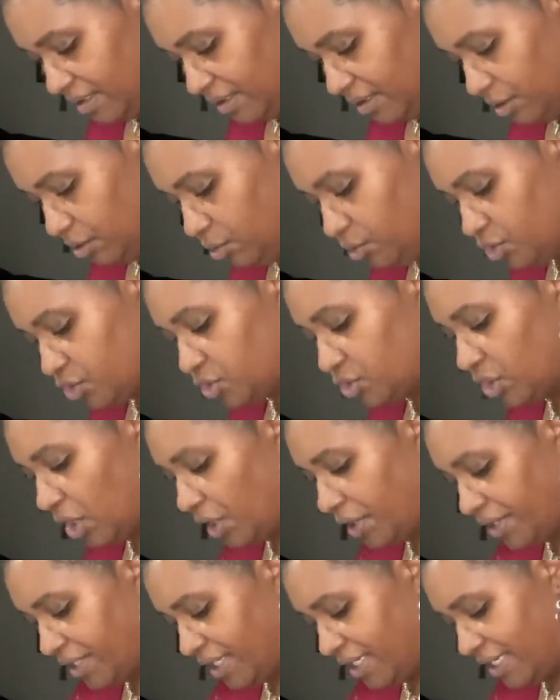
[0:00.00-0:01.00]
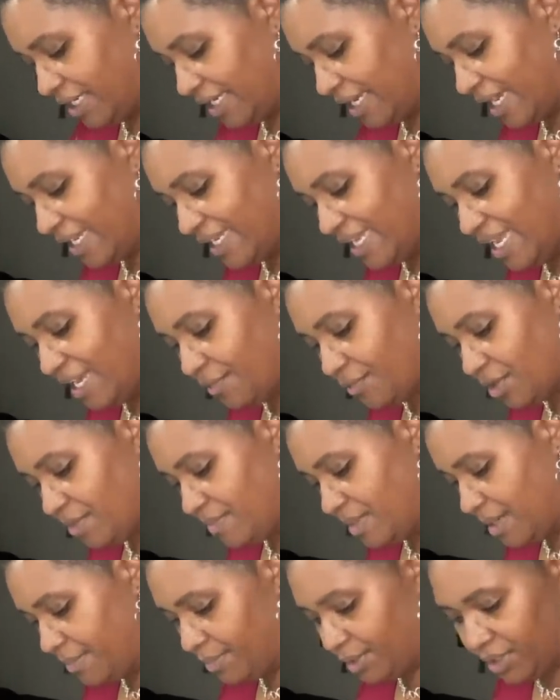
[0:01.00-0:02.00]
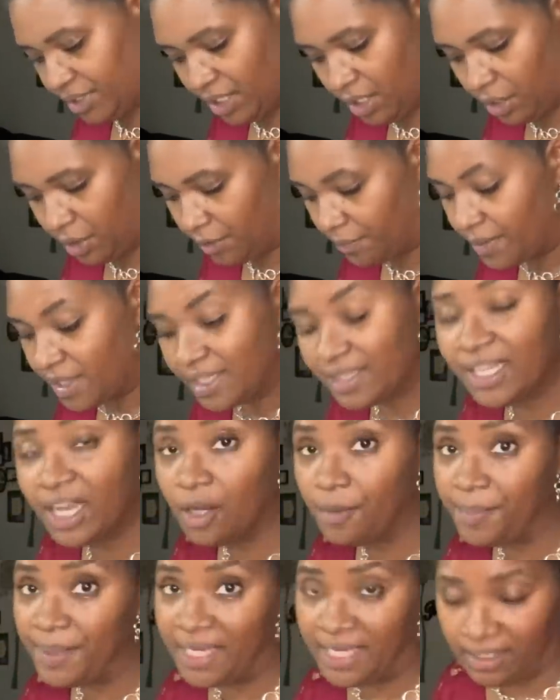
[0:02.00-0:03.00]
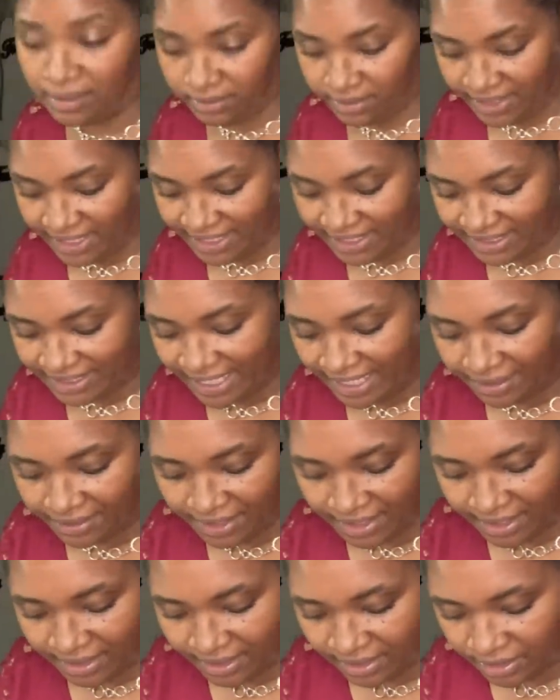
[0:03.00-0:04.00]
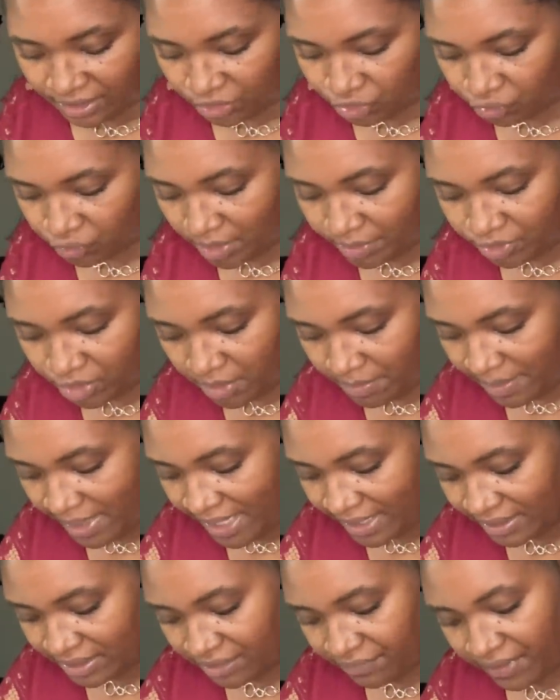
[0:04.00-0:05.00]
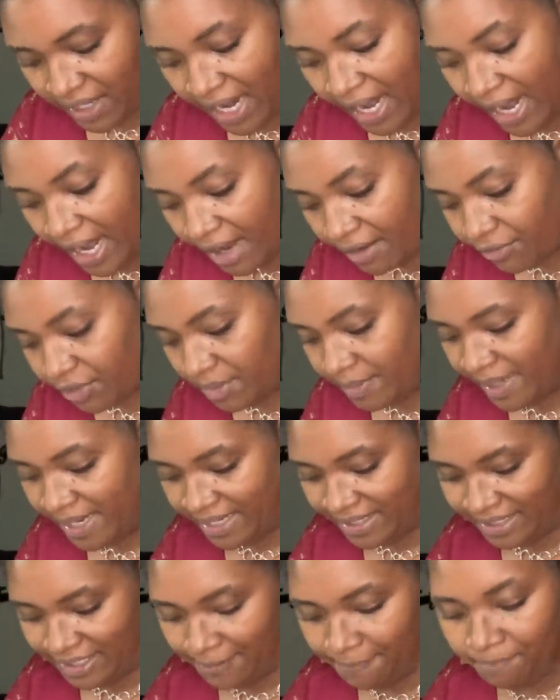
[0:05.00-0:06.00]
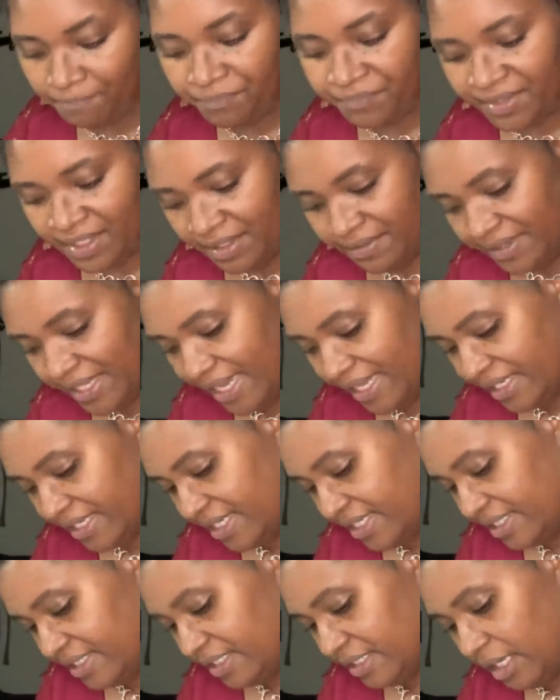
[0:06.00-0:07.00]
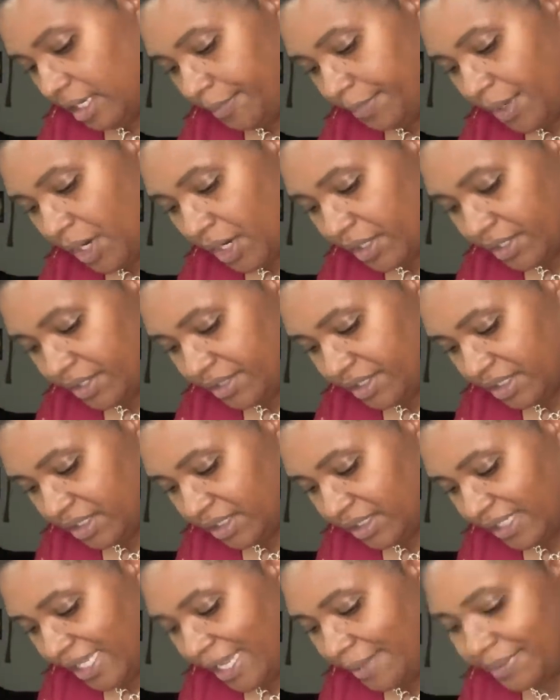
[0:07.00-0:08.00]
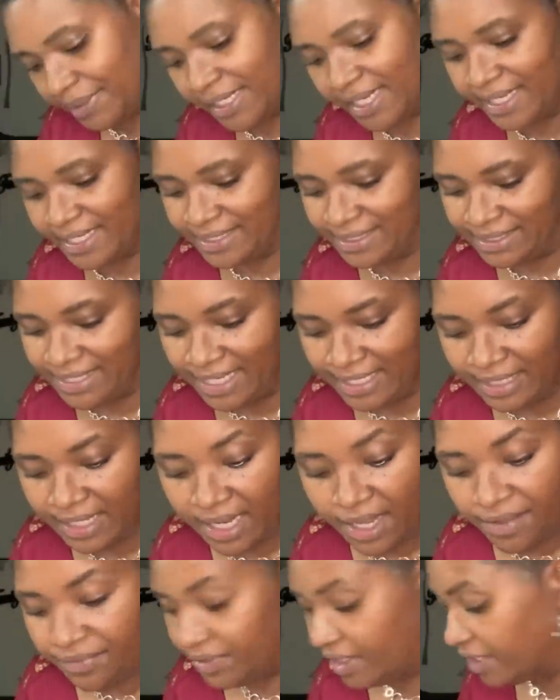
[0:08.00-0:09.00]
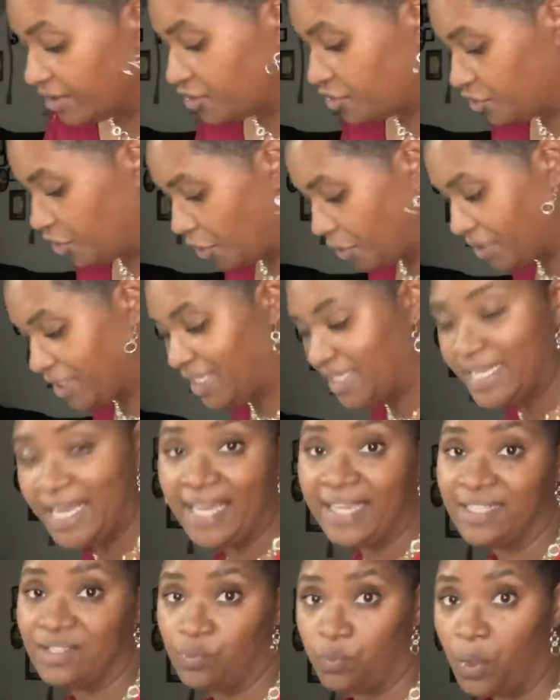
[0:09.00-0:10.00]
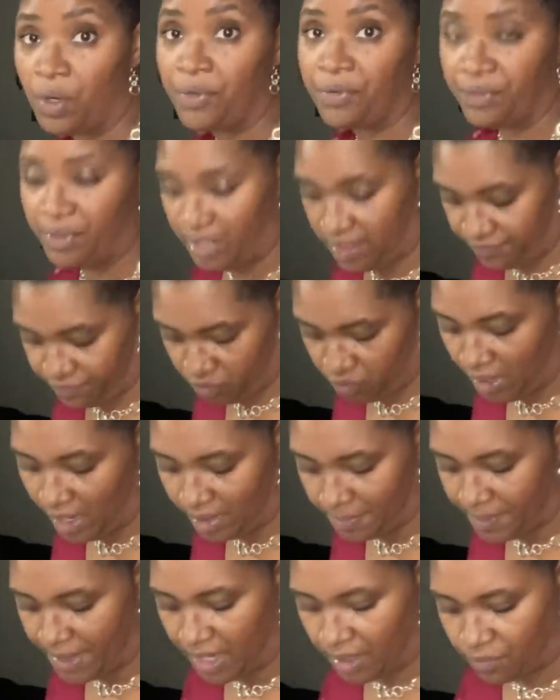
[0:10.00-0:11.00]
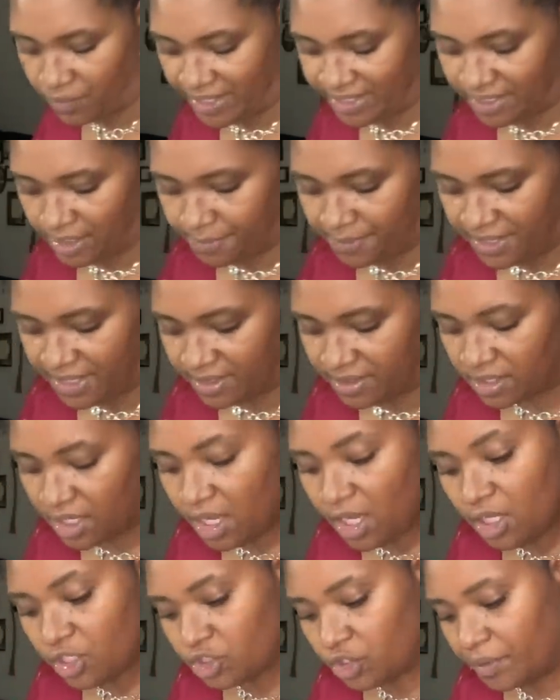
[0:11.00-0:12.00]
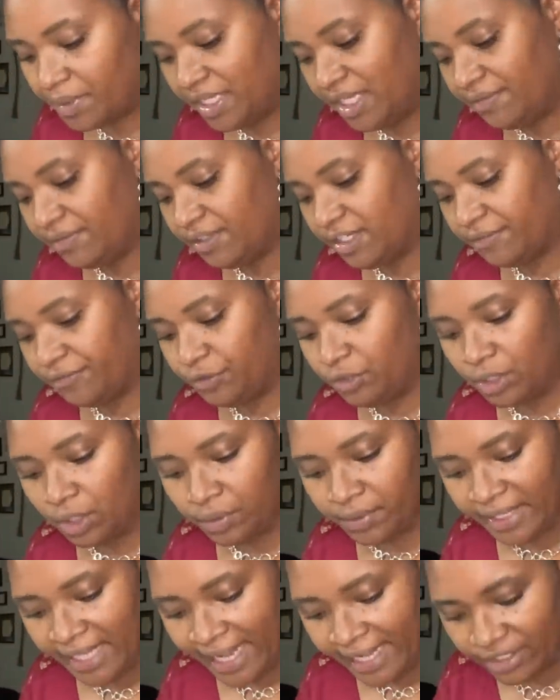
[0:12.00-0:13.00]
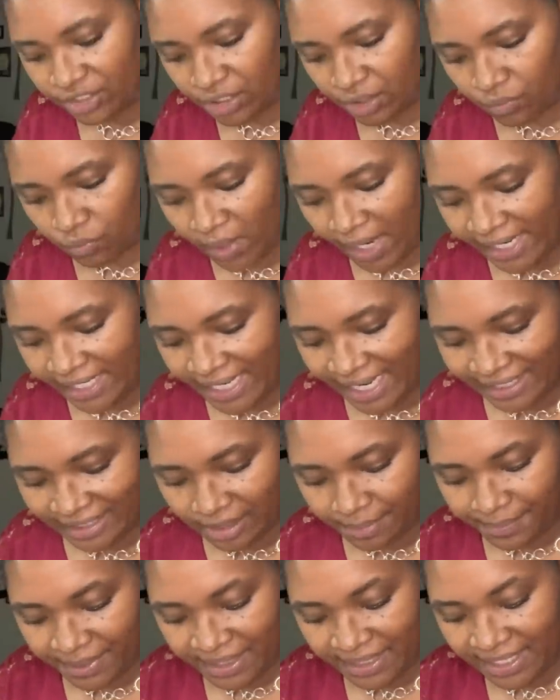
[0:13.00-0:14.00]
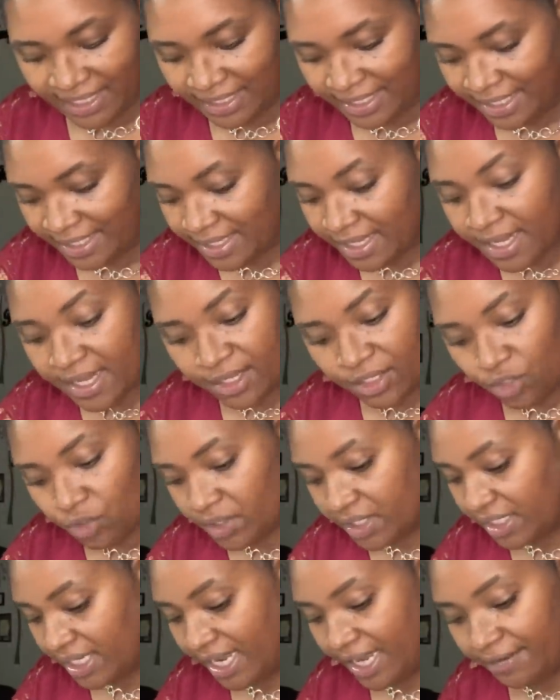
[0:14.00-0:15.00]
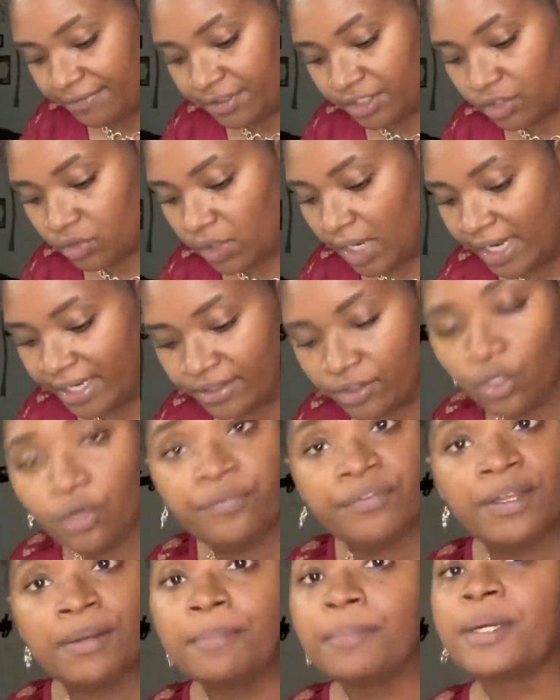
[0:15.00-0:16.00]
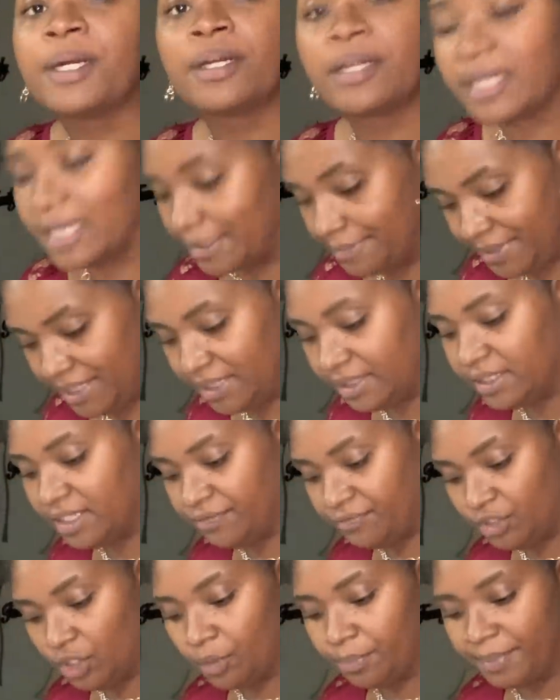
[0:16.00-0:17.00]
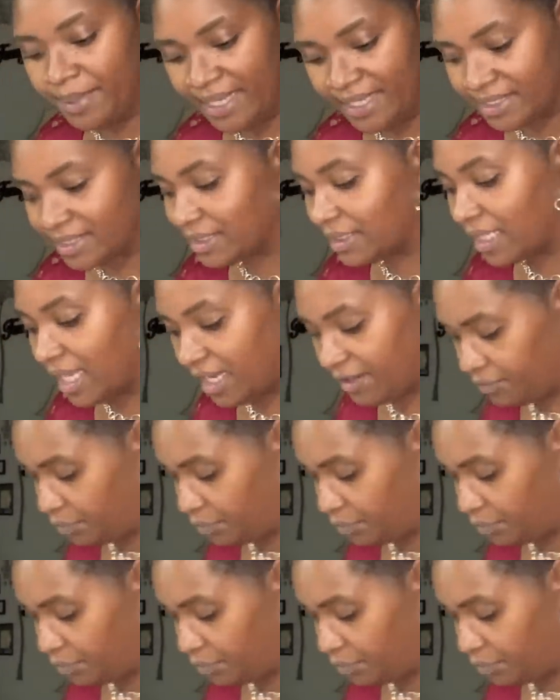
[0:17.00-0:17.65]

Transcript: who started it? I can't remember, y'all. There'll be a list down in the description box of everybody that is a part of the collab. And like I said, there's 30 days worth of crock pot recipes. So even if you don't catch it right at the beginning, you could have a crock November. I mean, live your best life,